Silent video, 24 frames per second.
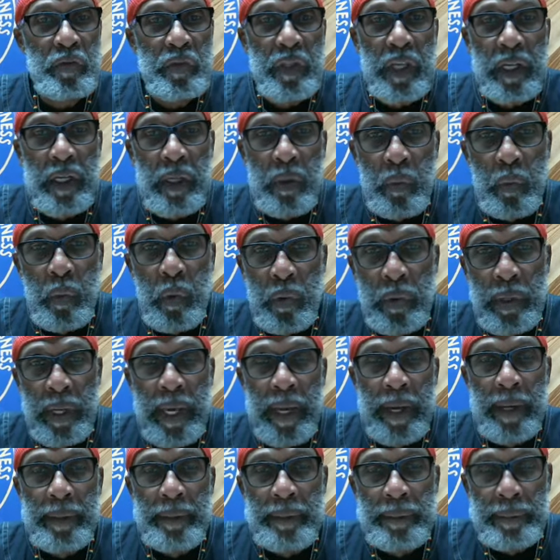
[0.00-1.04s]
they didn't want
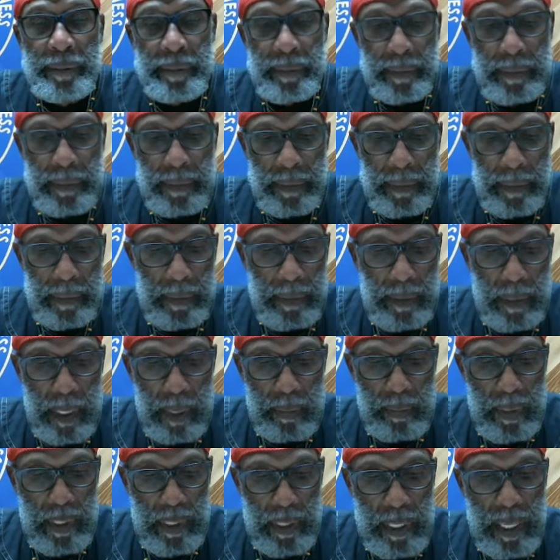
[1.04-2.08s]
out. I
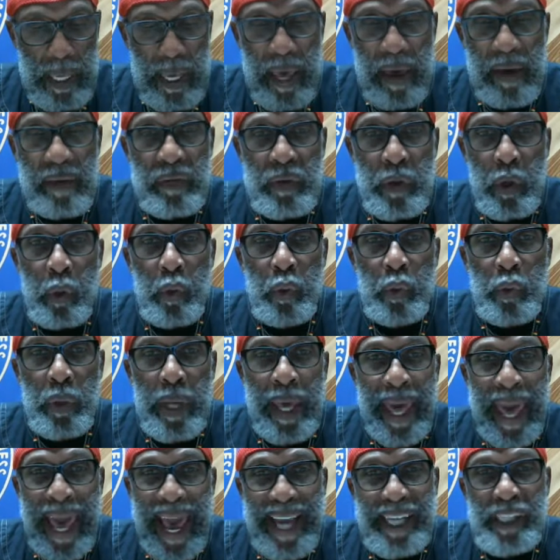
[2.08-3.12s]
mean, they have no
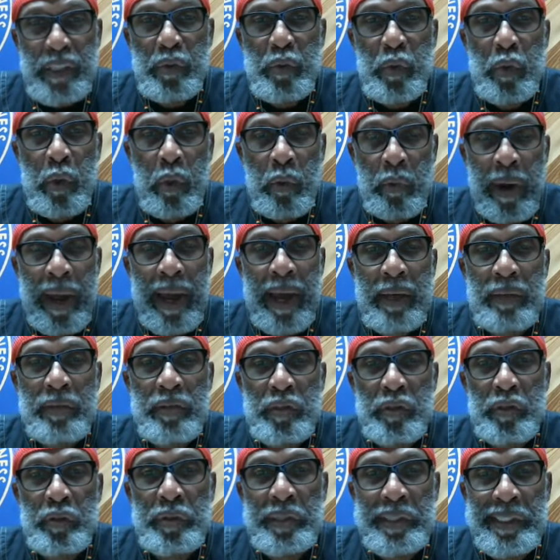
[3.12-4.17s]
actual grounds
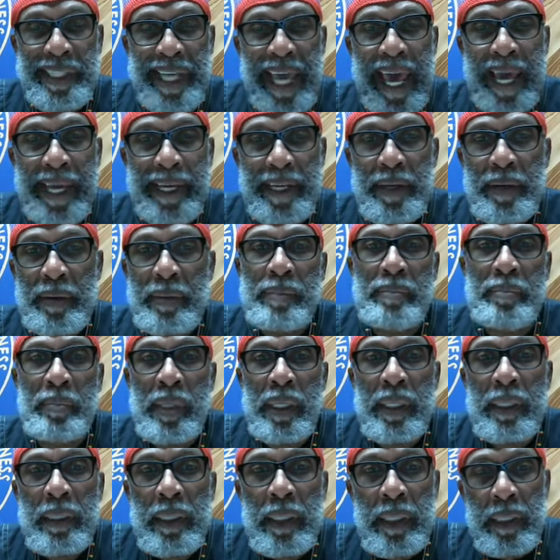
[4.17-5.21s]
to attack him,
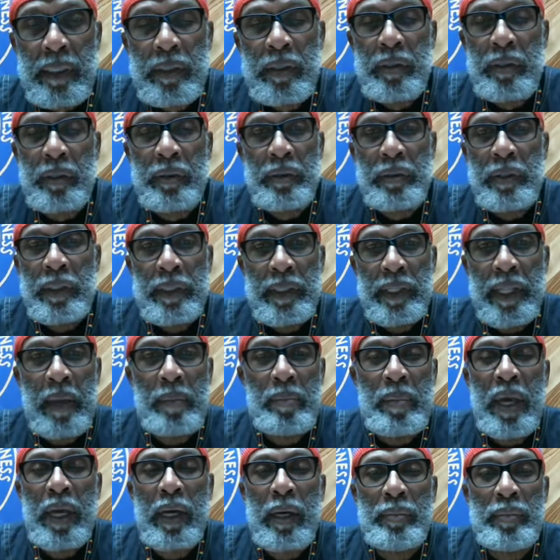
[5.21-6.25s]
but, you know, they
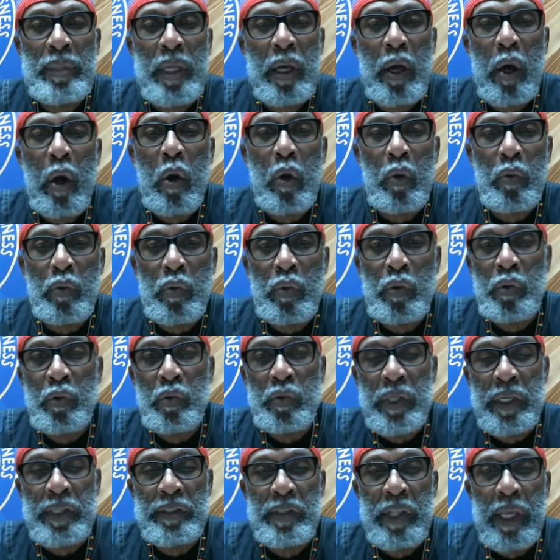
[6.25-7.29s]
make up their own rules
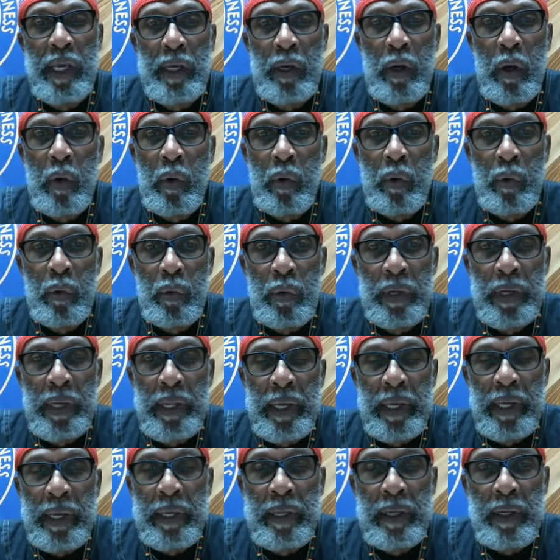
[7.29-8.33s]
as they go. And
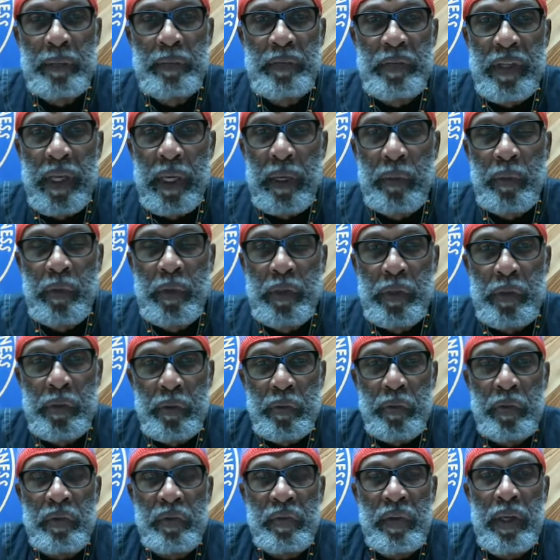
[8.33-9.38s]
they get upset when you
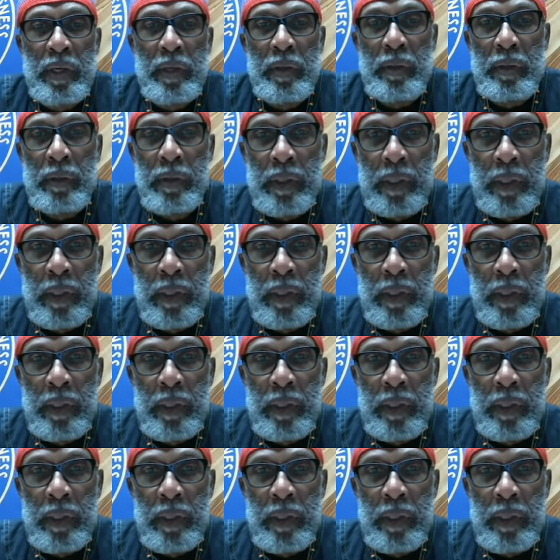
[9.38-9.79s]
reveal